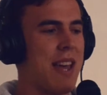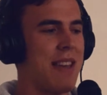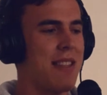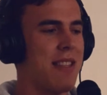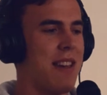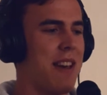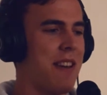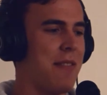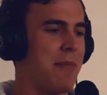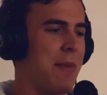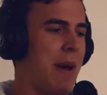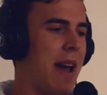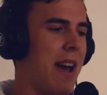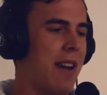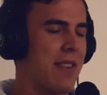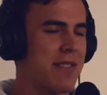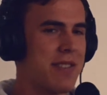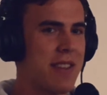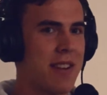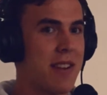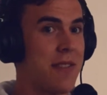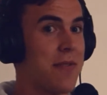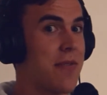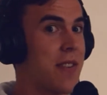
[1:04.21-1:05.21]
Life by Owl
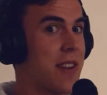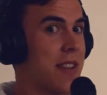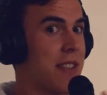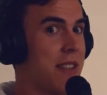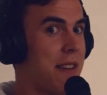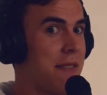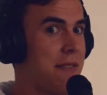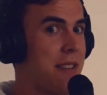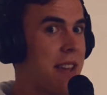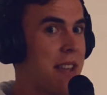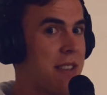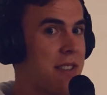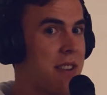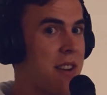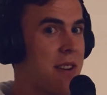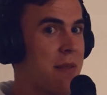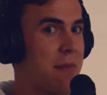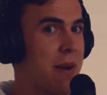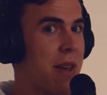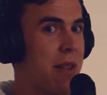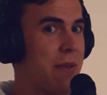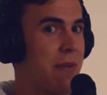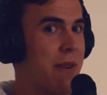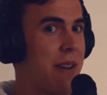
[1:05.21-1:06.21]
City. Freaking love that song,
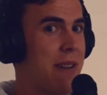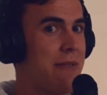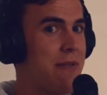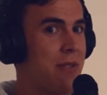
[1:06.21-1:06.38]
by the way.